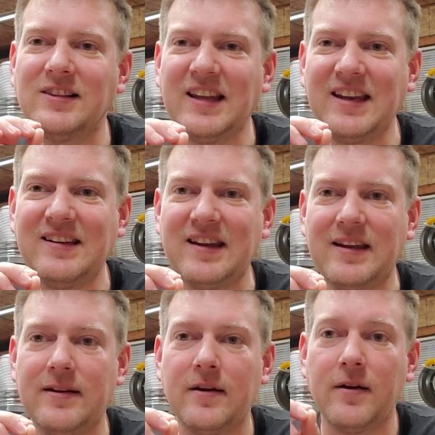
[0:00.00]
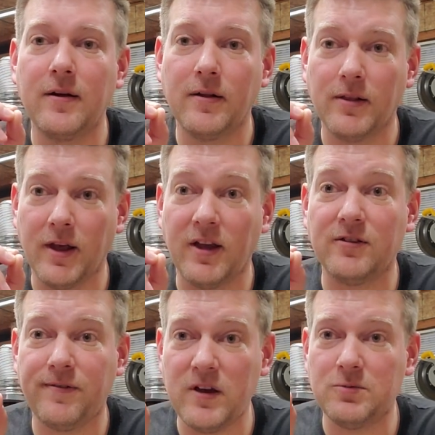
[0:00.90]
LinkedIn like
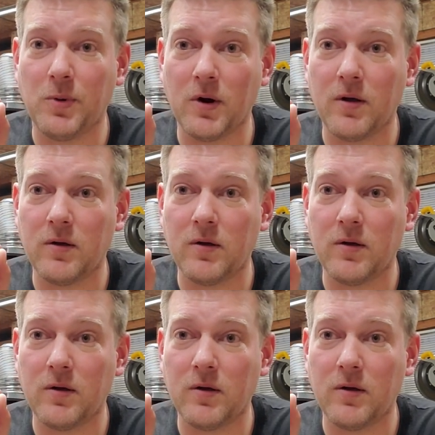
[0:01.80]
it's Facebook.